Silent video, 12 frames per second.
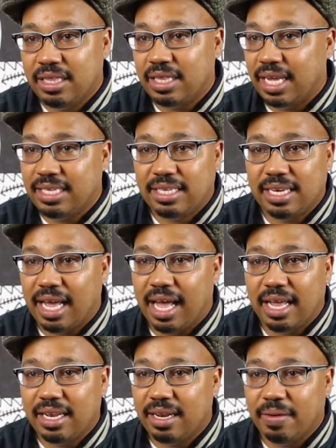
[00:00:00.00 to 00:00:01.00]
That's
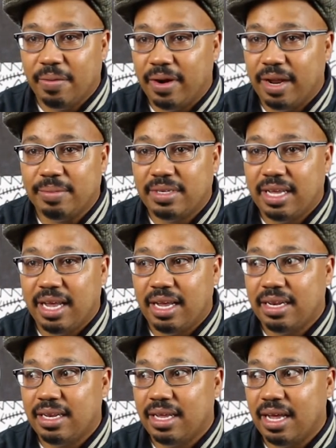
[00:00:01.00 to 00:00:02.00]
not what I'm
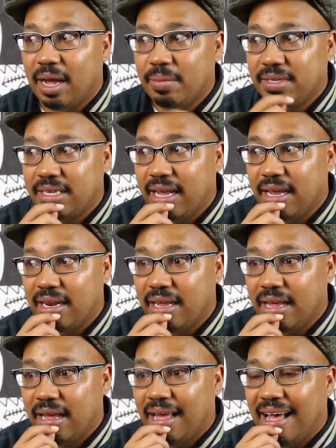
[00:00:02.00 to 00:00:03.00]
saying. I'm saying
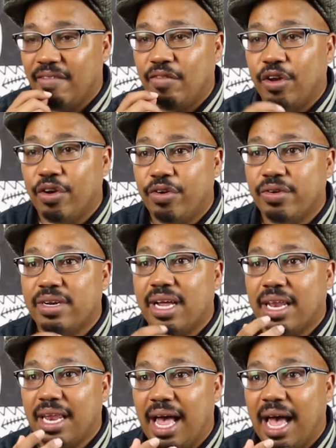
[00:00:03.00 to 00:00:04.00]
I've learned a
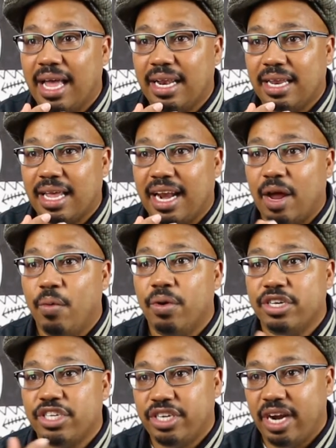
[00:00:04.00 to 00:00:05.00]
lot and I
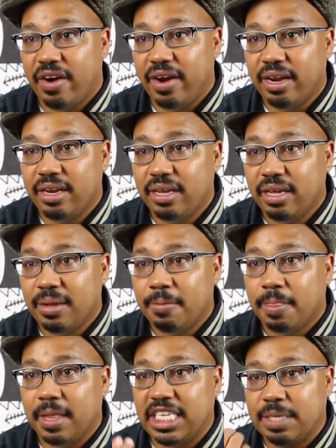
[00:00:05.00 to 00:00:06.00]
want to share it.
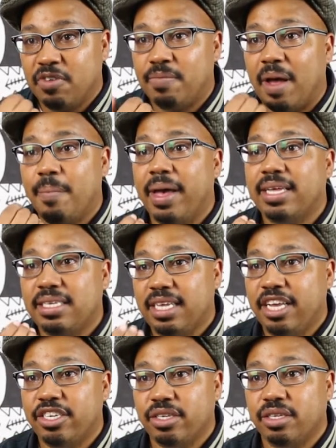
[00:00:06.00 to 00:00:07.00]
And some of my best
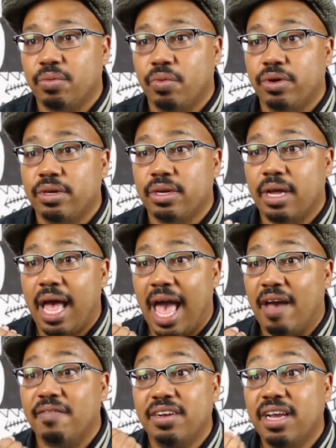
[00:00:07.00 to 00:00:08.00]
teachers would
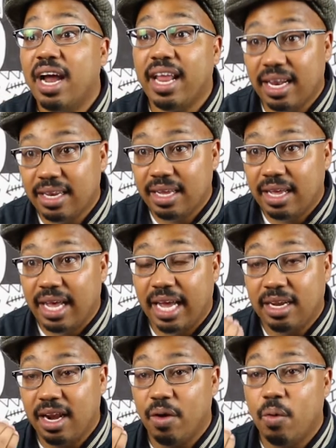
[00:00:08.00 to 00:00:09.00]
have done it
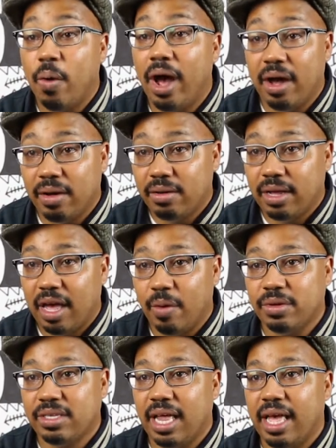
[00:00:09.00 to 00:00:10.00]
and done it well
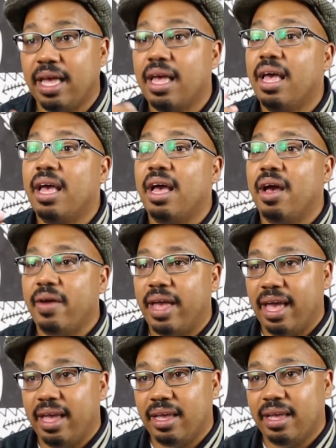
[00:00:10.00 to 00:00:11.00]
and was like,
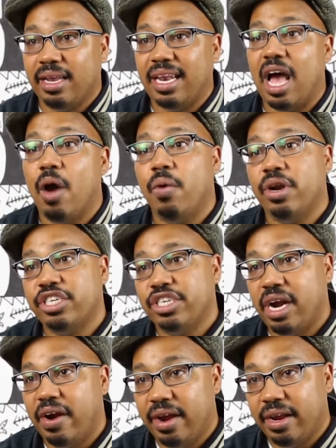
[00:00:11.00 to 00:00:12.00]
Okay, now I want to
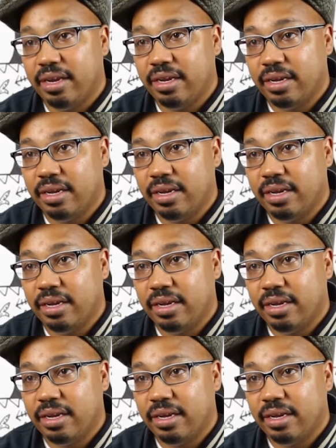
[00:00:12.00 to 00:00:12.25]
share it.